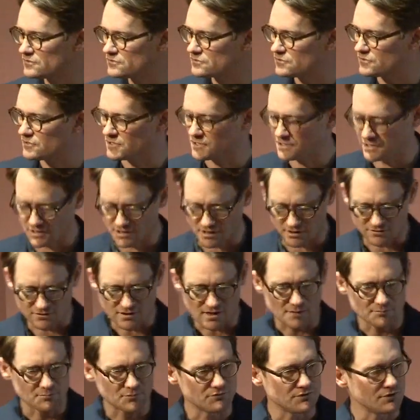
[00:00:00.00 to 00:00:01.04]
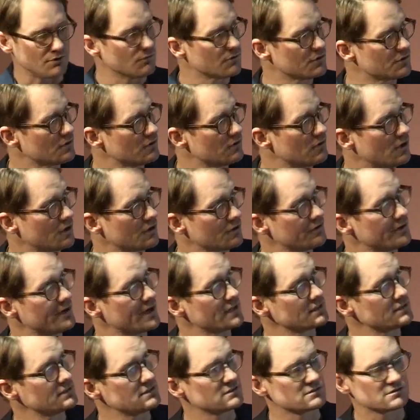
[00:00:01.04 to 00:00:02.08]
So to get on top of it with a longer
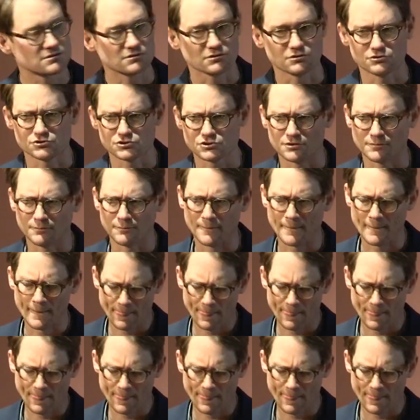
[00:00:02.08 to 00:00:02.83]
acting solution.